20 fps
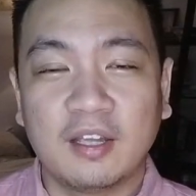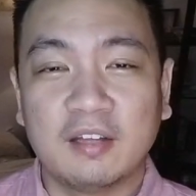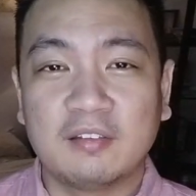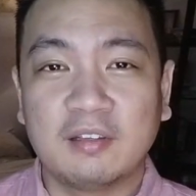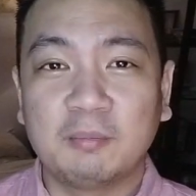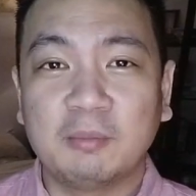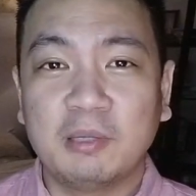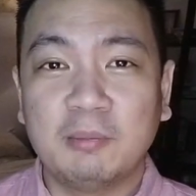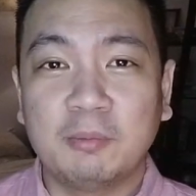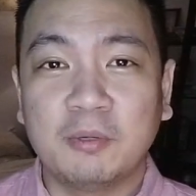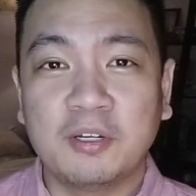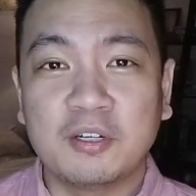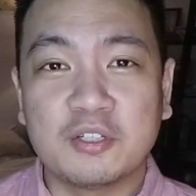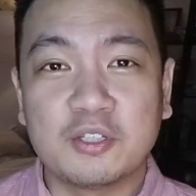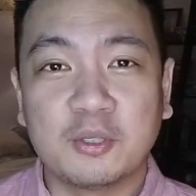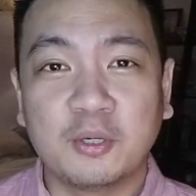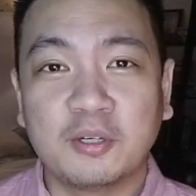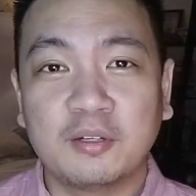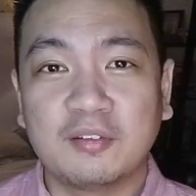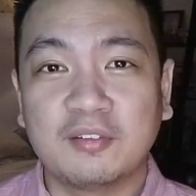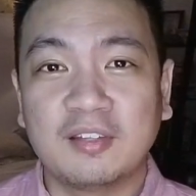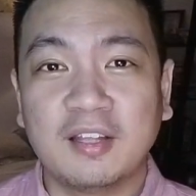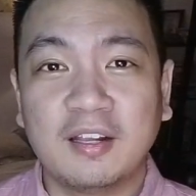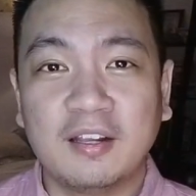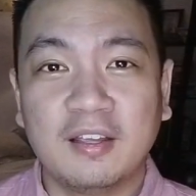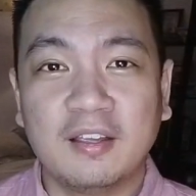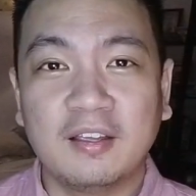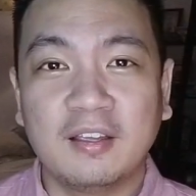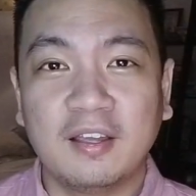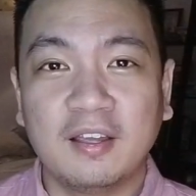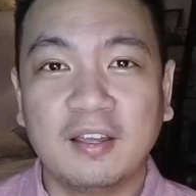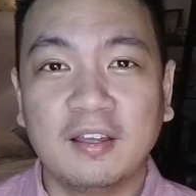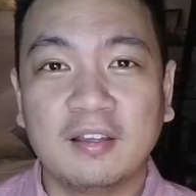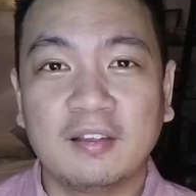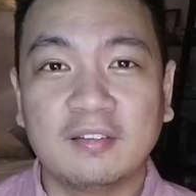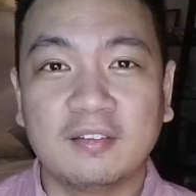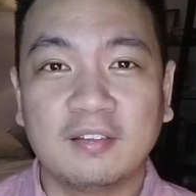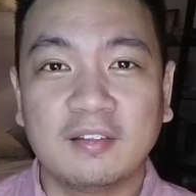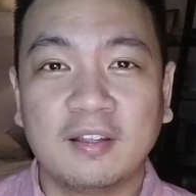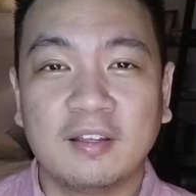And simply put, short selling
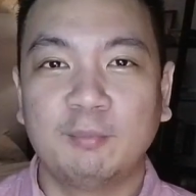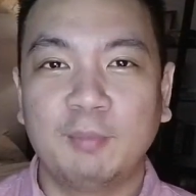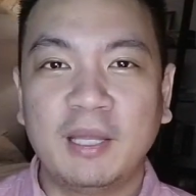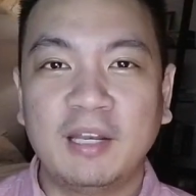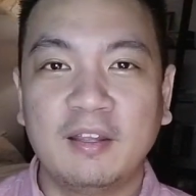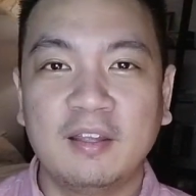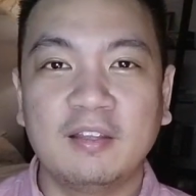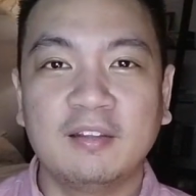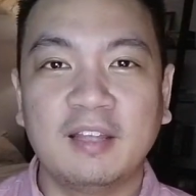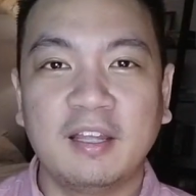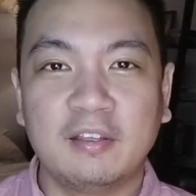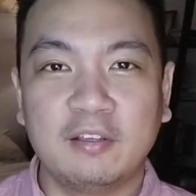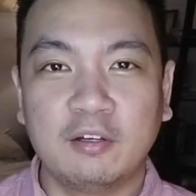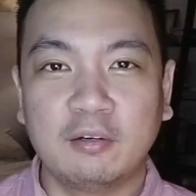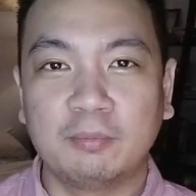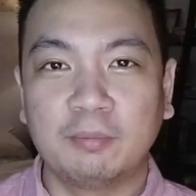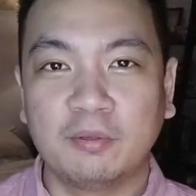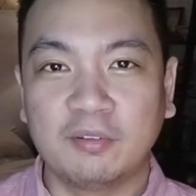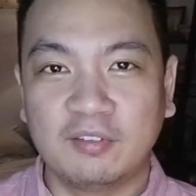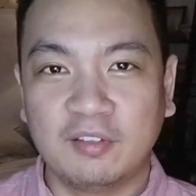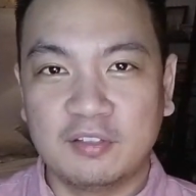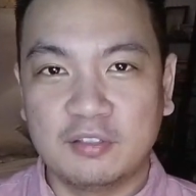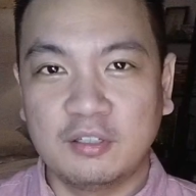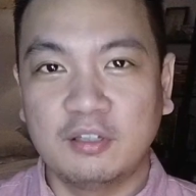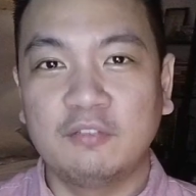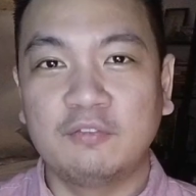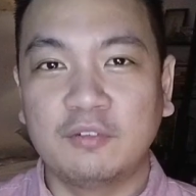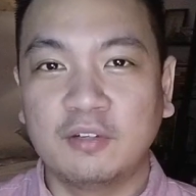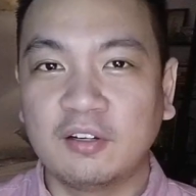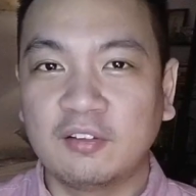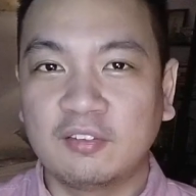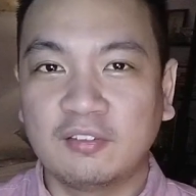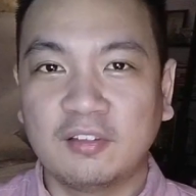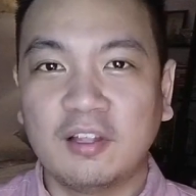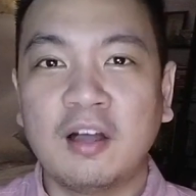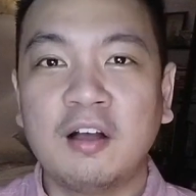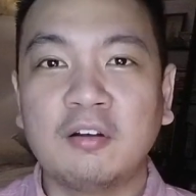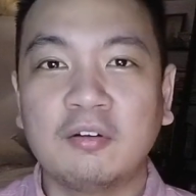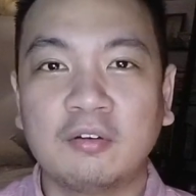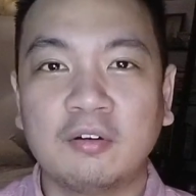is betting that your position for a
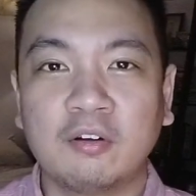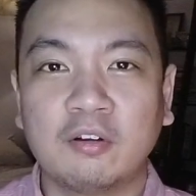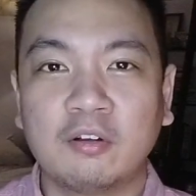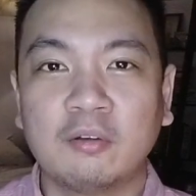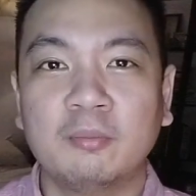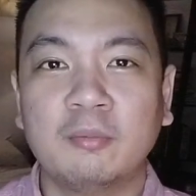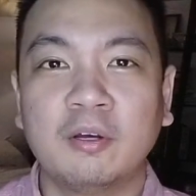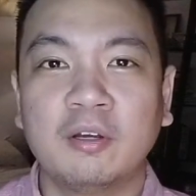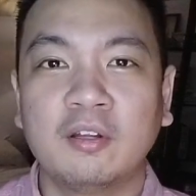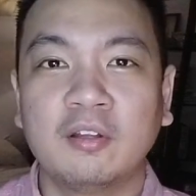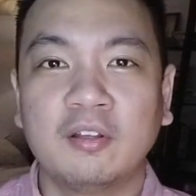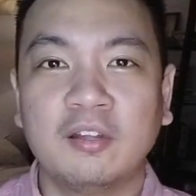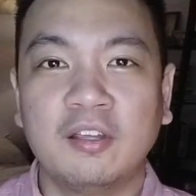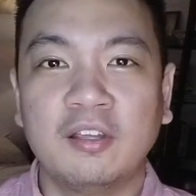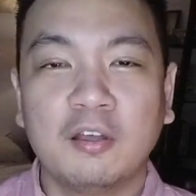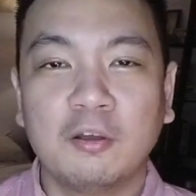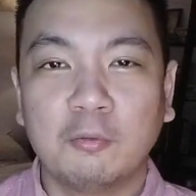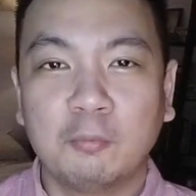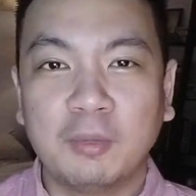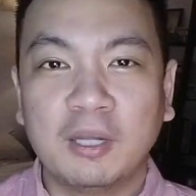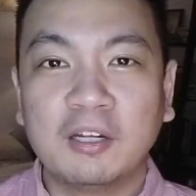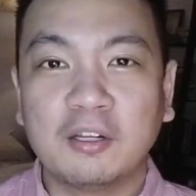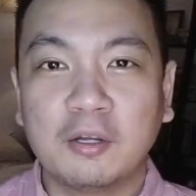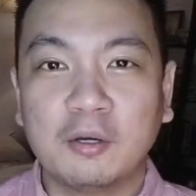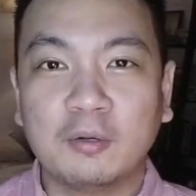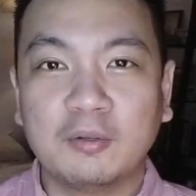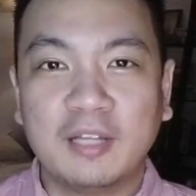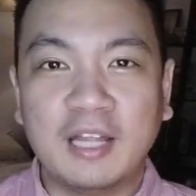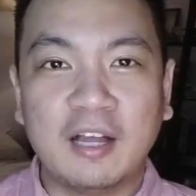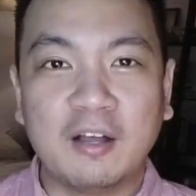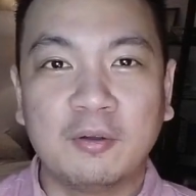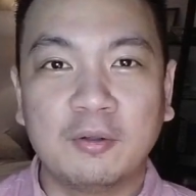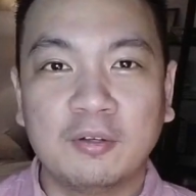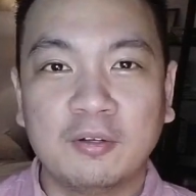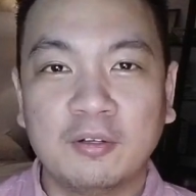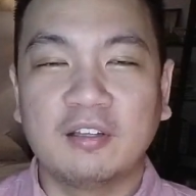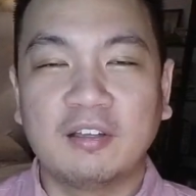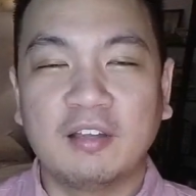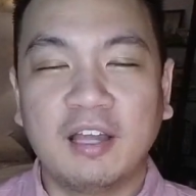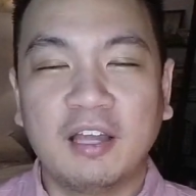stock or a commodity will go
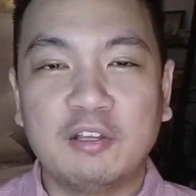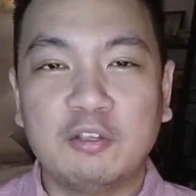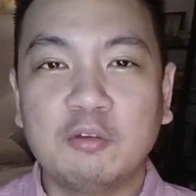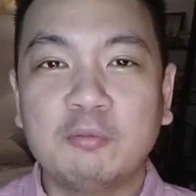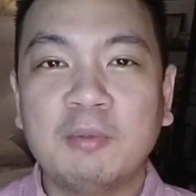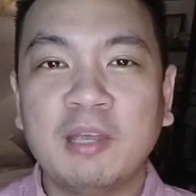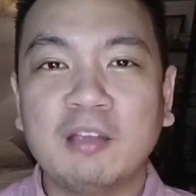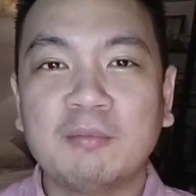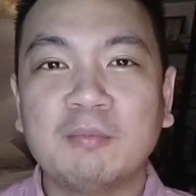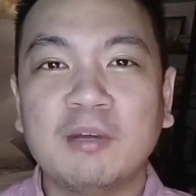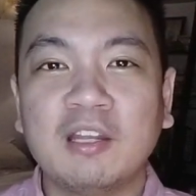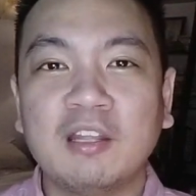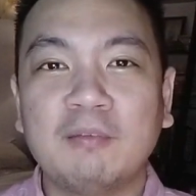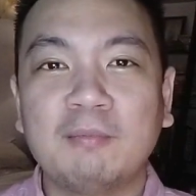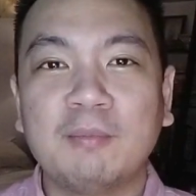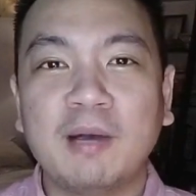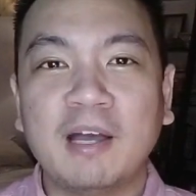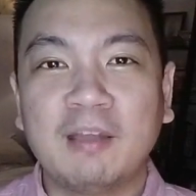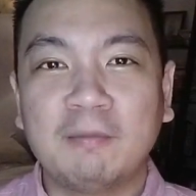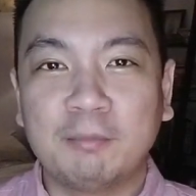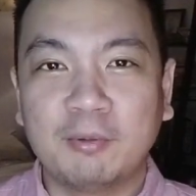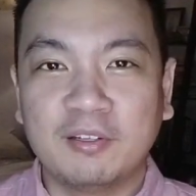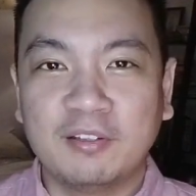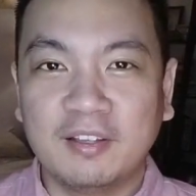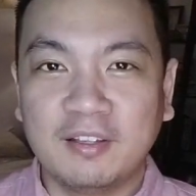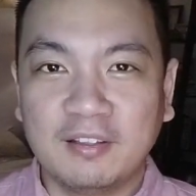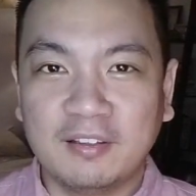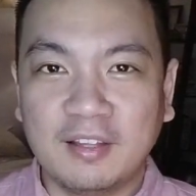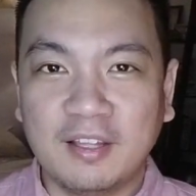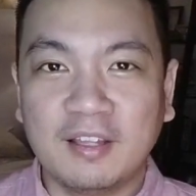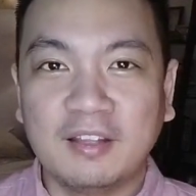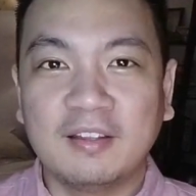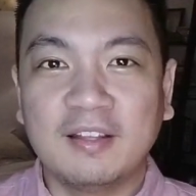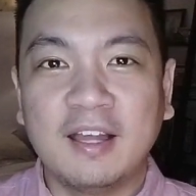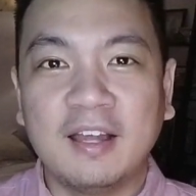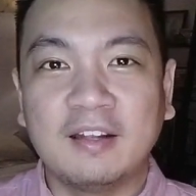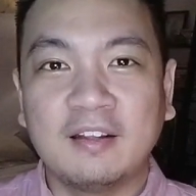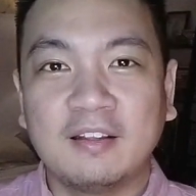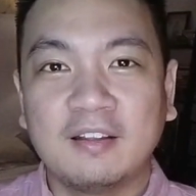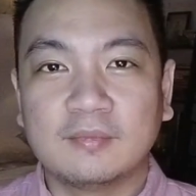down, and you make money by predicting
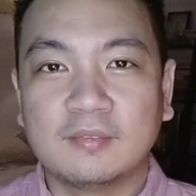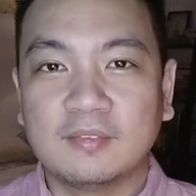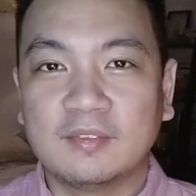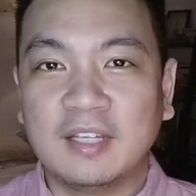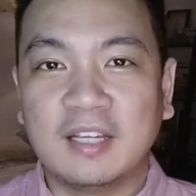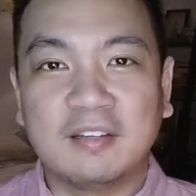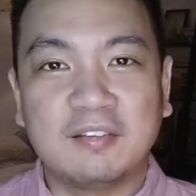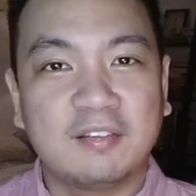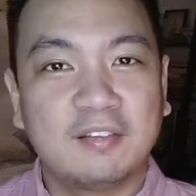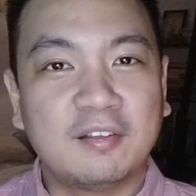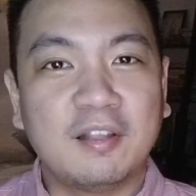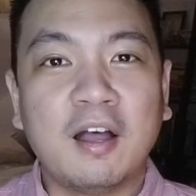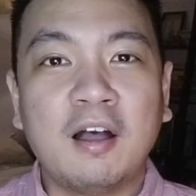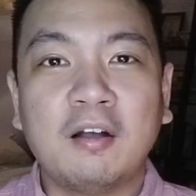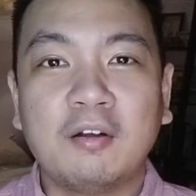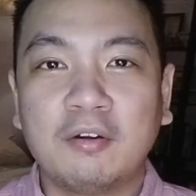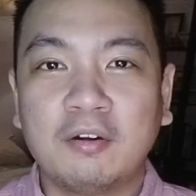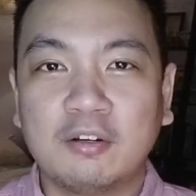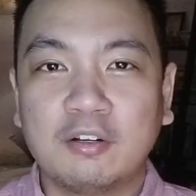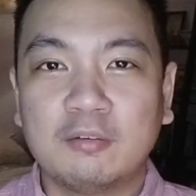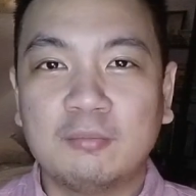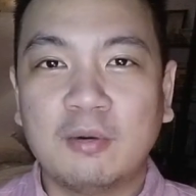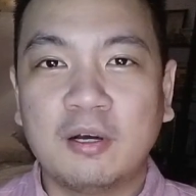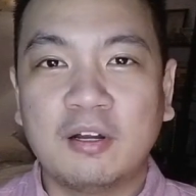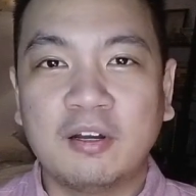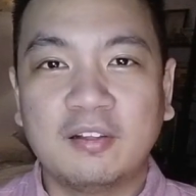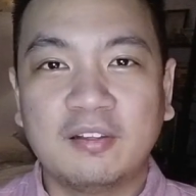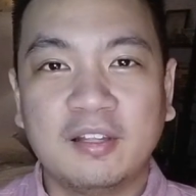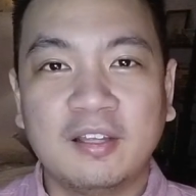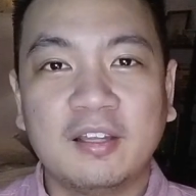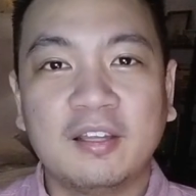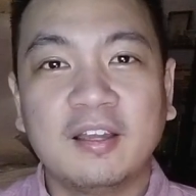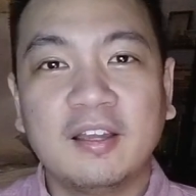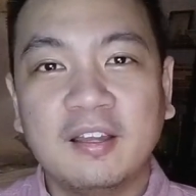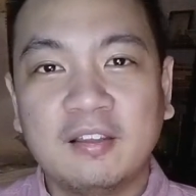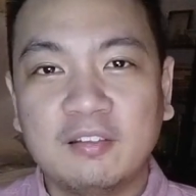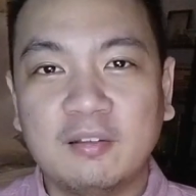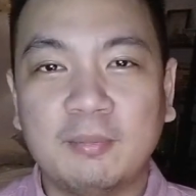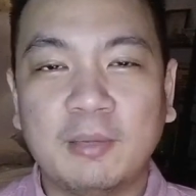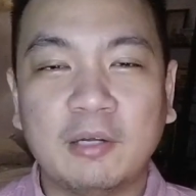that that stock or commodity
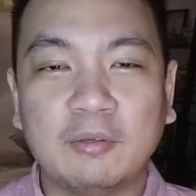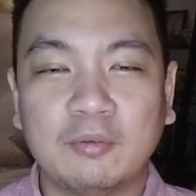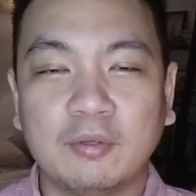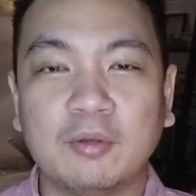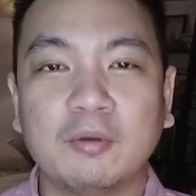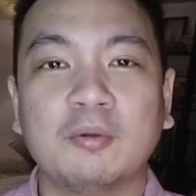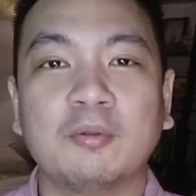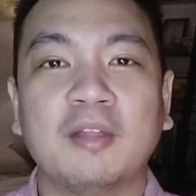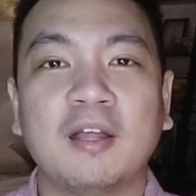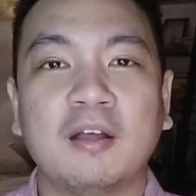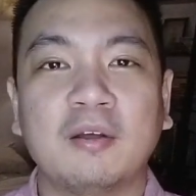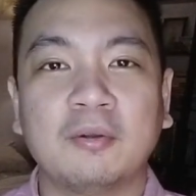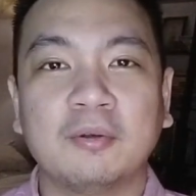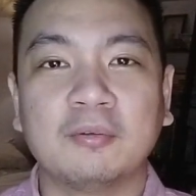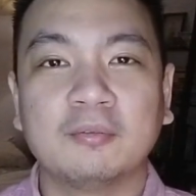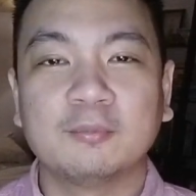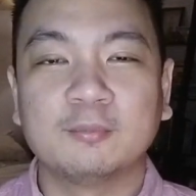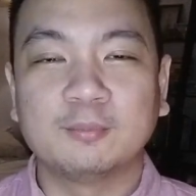is about to go down.